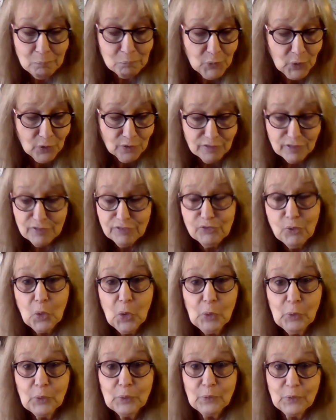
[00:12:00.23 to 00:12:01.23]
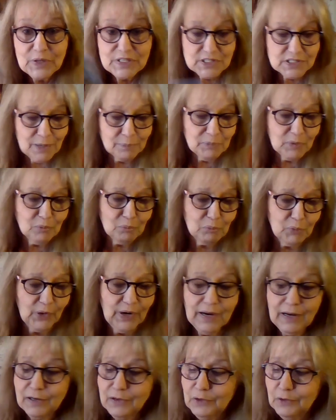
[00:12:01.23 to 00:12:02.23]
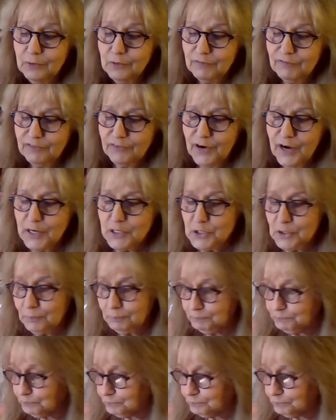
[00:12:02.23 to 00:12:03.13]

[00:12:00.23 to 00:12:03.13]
moving forward with something brand new and fresh.